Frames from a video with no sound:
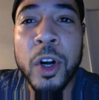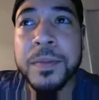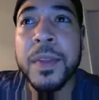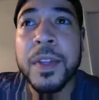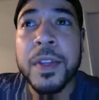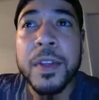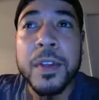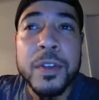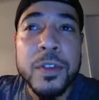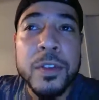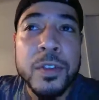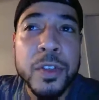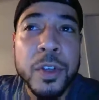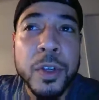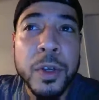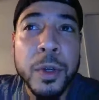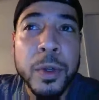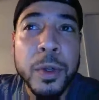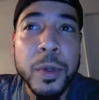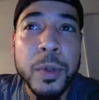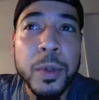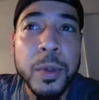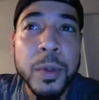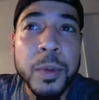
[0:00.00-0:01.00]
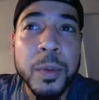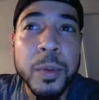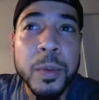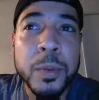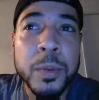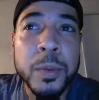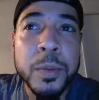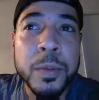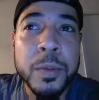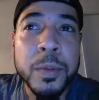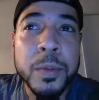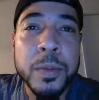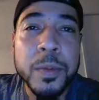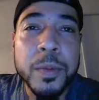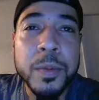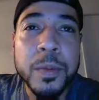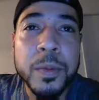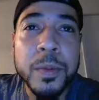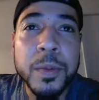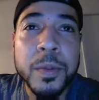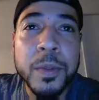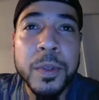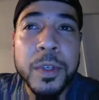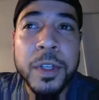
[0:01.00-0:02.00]
So
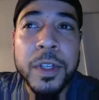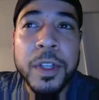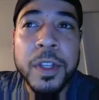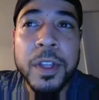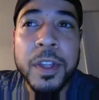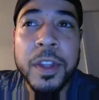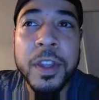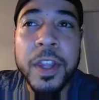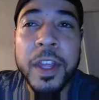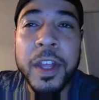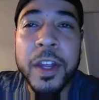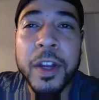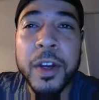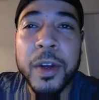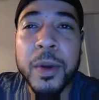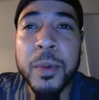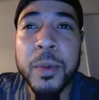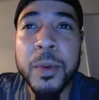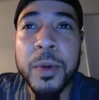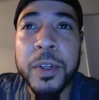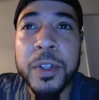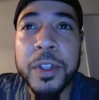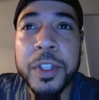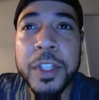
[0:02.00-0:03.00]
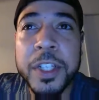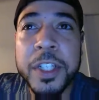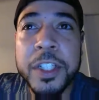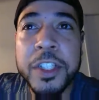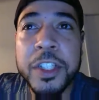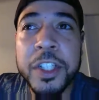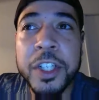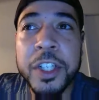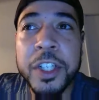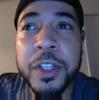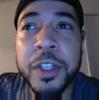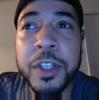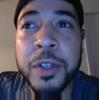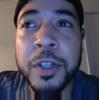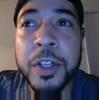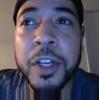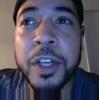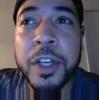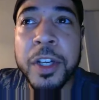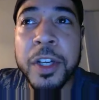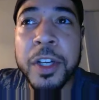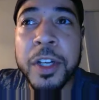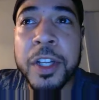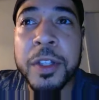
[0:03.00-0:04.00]
their religion
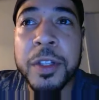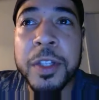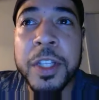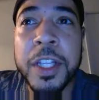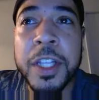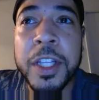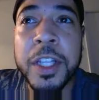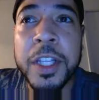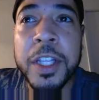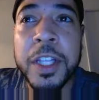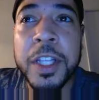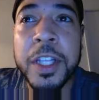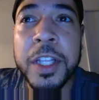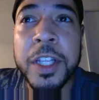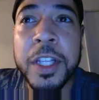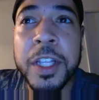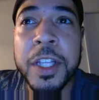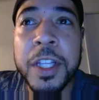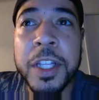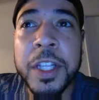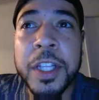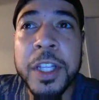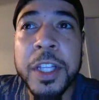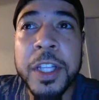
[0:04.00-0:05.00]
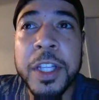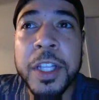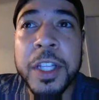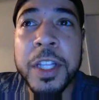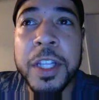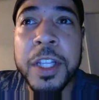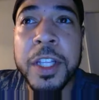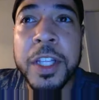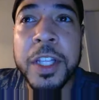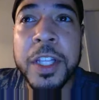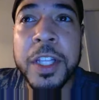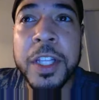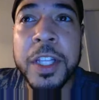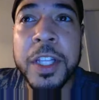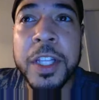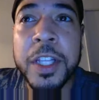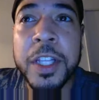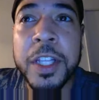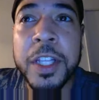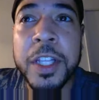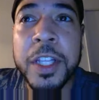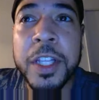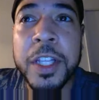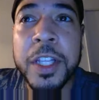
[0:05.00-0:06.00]
leads them to believe that
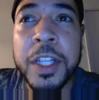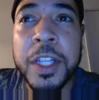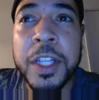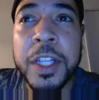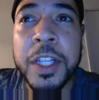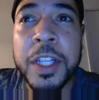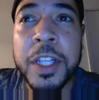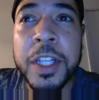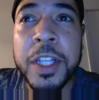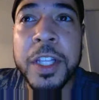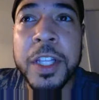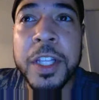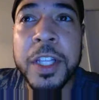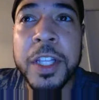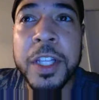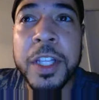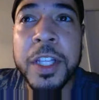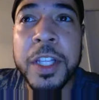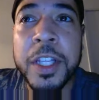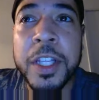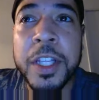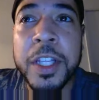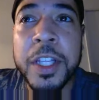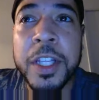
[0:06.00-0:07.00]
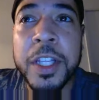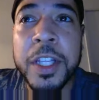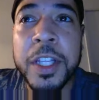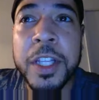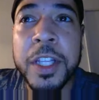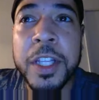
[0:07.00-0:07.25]
their ultimate